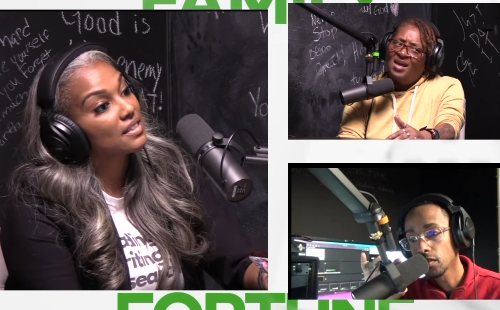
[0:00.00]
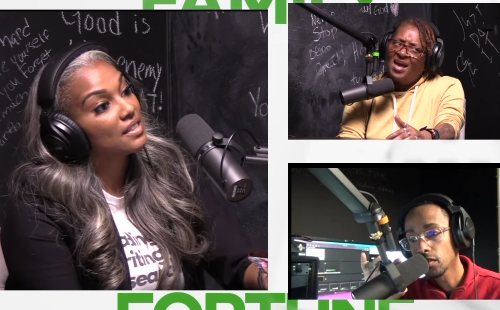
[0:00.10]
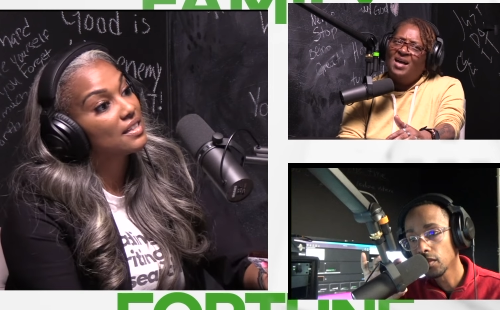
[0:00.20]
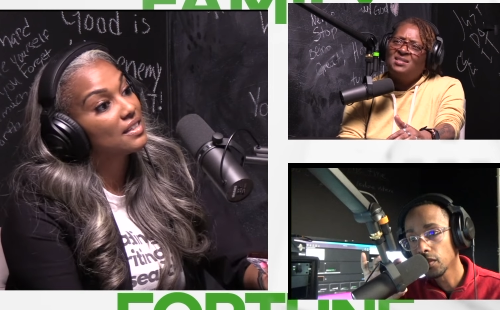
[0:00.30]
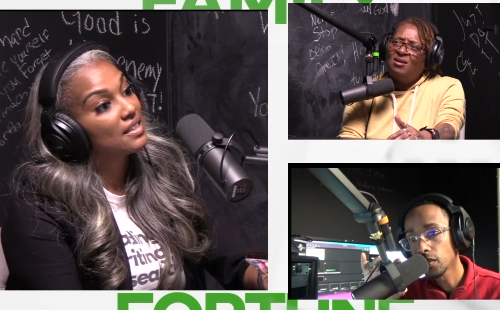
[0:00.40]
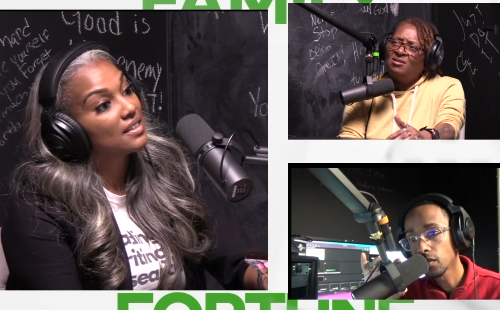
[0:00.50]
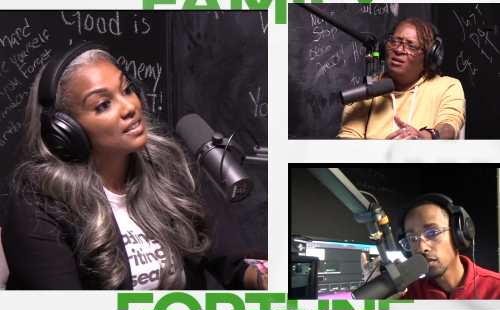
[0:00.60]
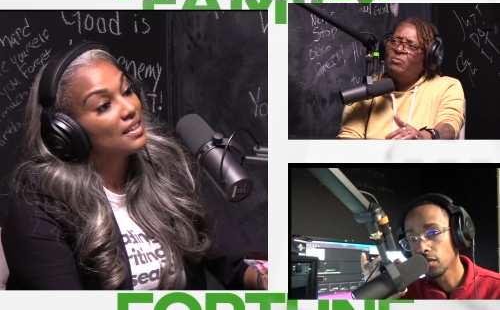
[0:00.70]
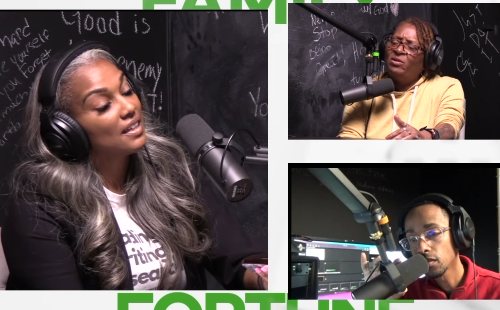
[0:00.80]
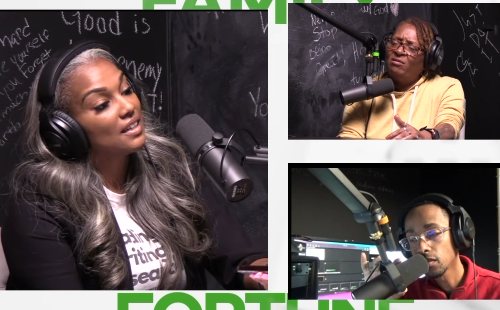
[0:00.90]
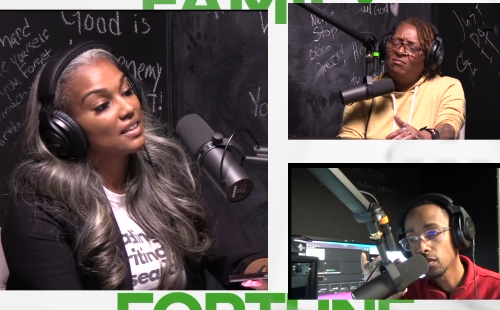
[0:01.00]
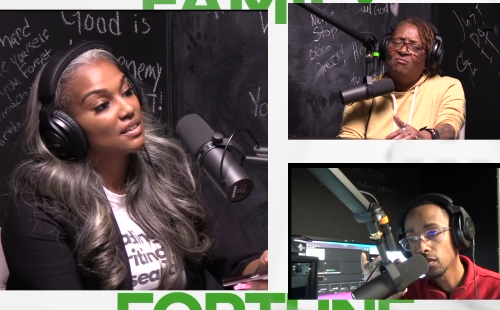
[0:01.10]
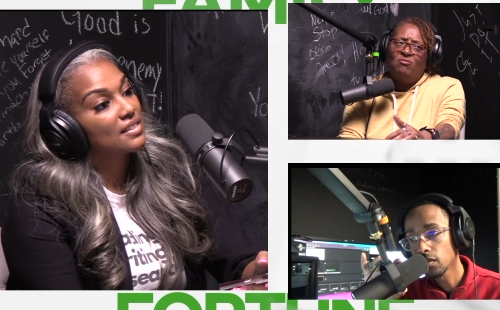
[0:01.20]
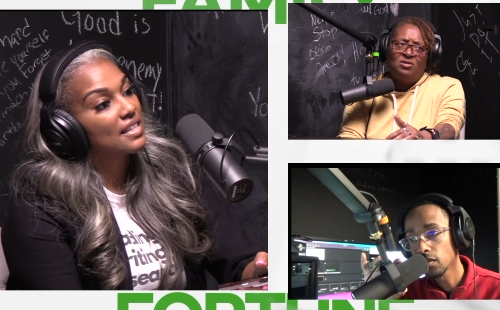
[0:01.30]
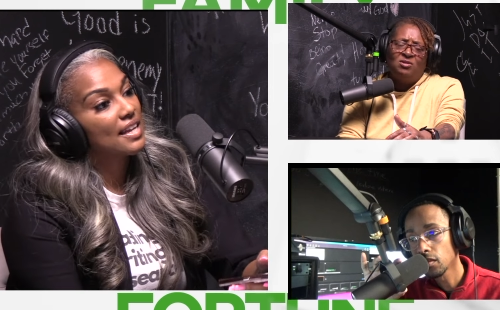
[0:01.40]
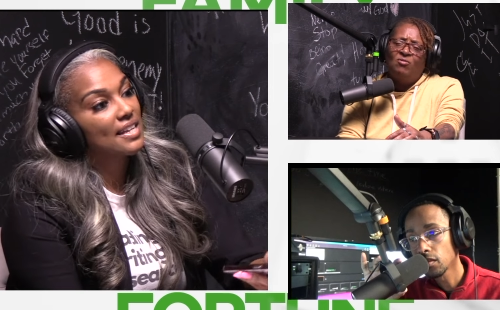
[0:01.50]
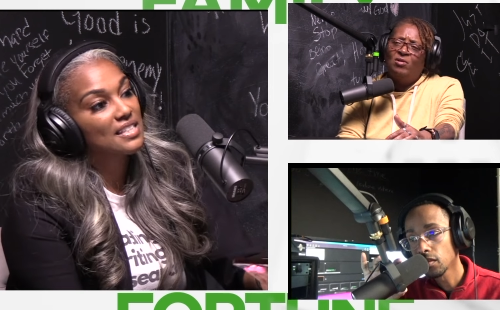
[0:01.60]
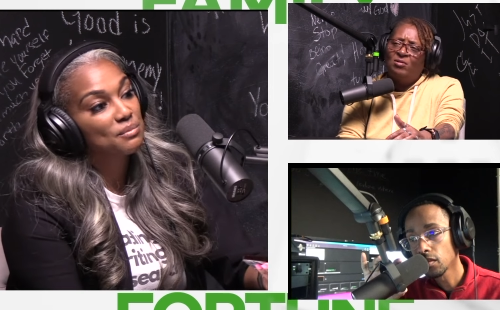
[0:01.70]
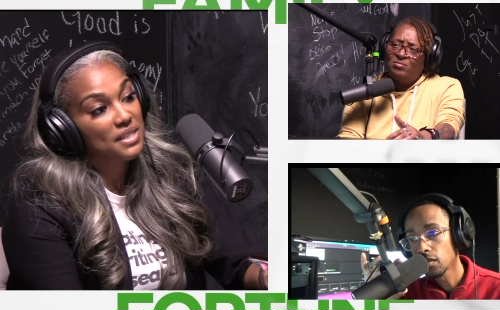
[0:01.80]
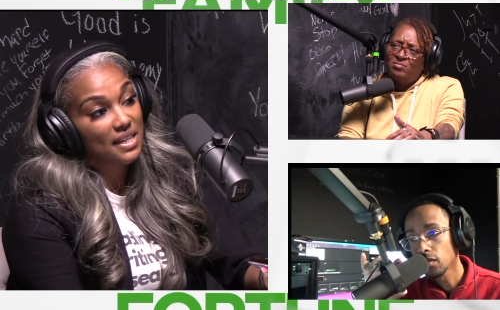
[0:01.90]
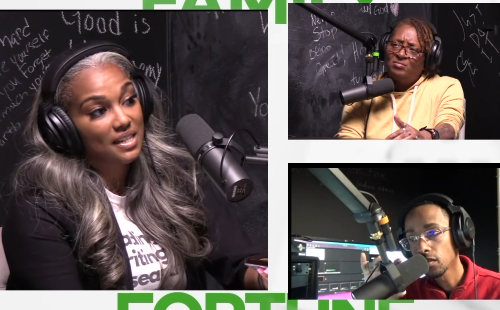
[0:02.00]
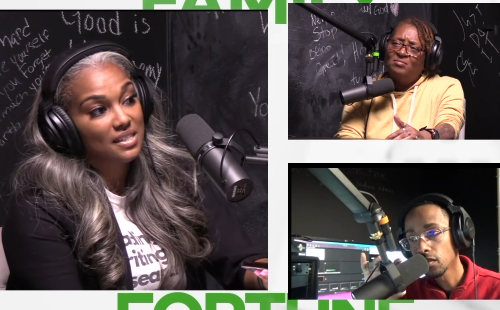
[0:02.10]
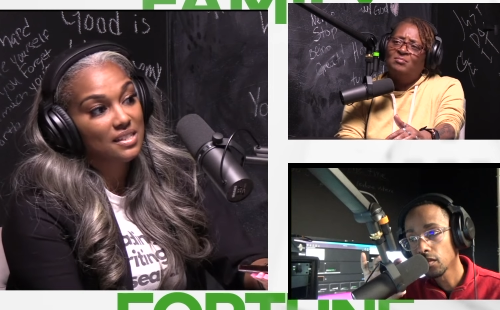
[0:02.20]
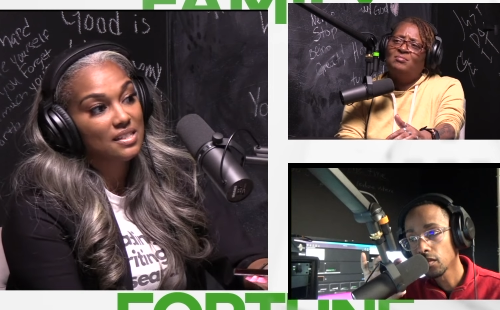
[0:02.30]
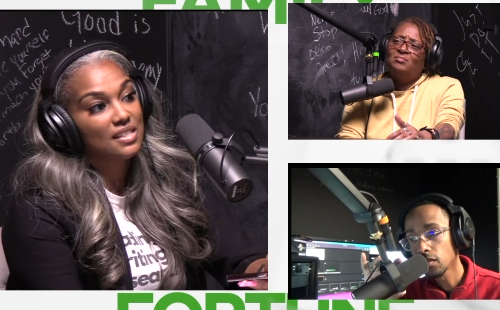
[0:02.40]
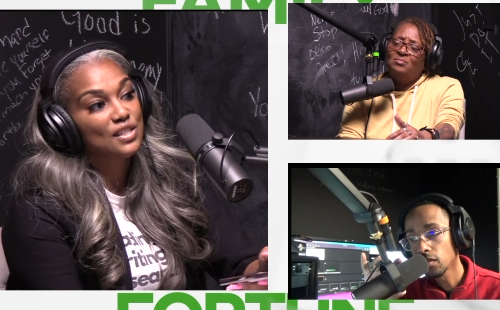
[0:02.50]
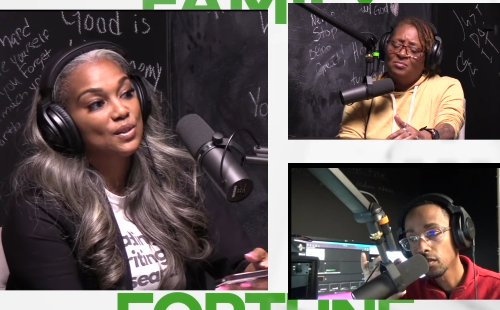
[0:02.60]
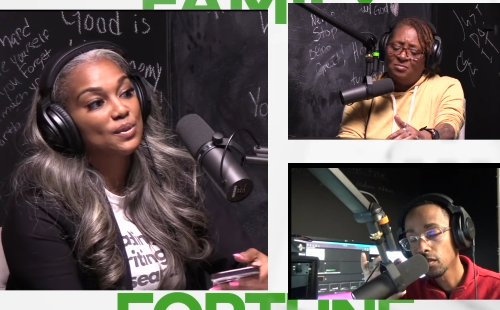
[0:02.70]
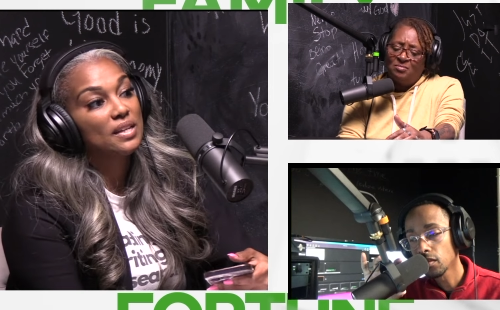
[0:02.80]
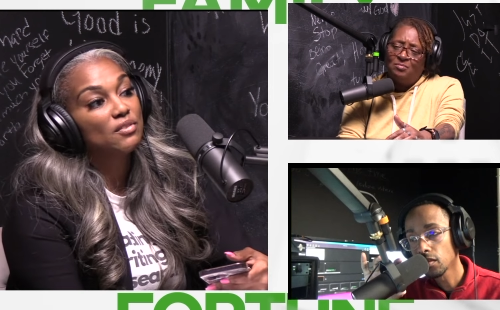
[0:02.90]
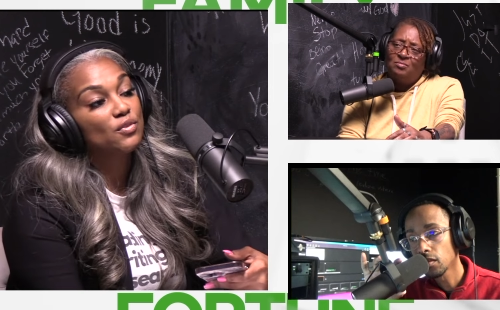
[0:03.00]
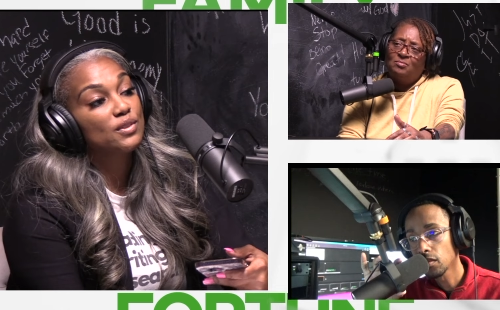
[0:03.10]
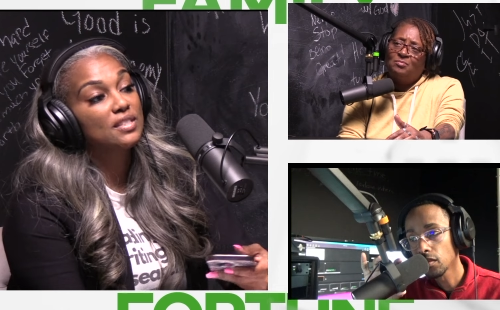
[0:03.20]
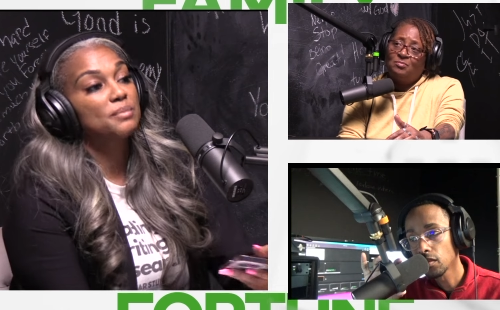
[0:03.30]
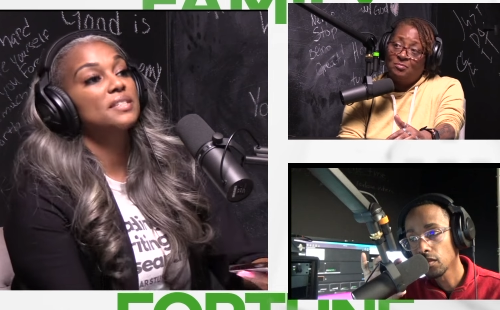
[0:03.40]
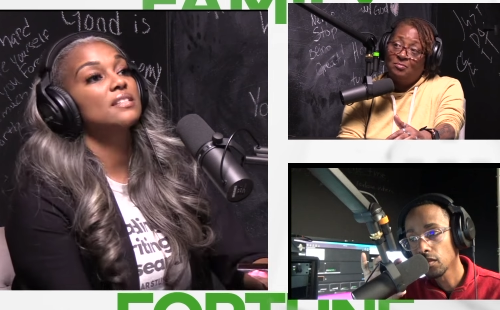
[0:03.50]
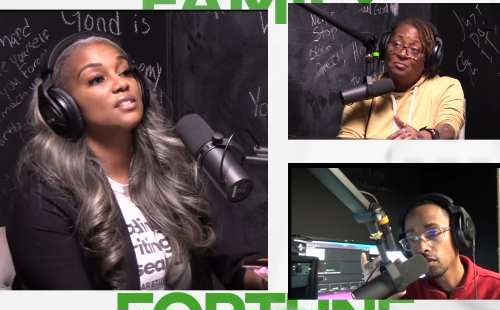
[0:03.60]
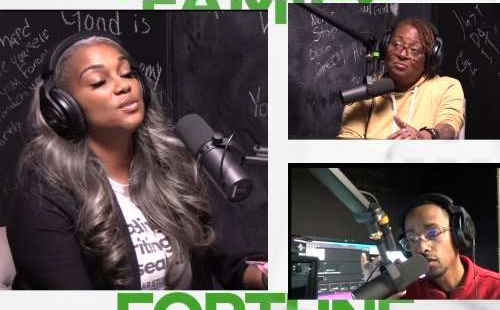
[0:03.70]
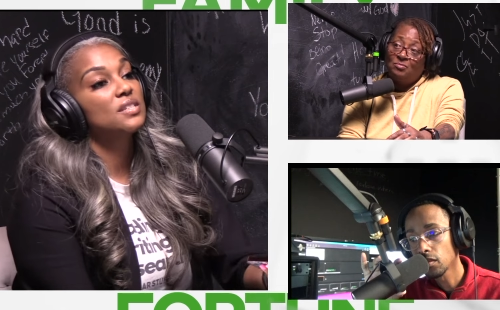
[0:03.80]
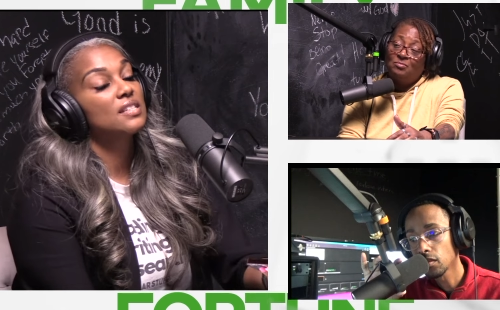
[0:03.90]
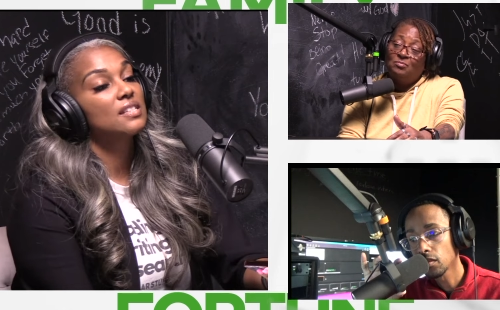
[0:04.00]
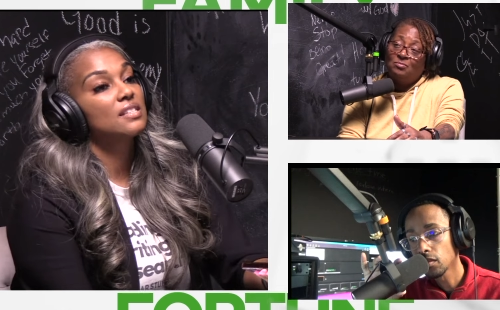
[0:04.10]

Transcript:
Speaker 1: Yeah, I saw something because um, they had some on. changes. Mm-hmm. So even for some institutions,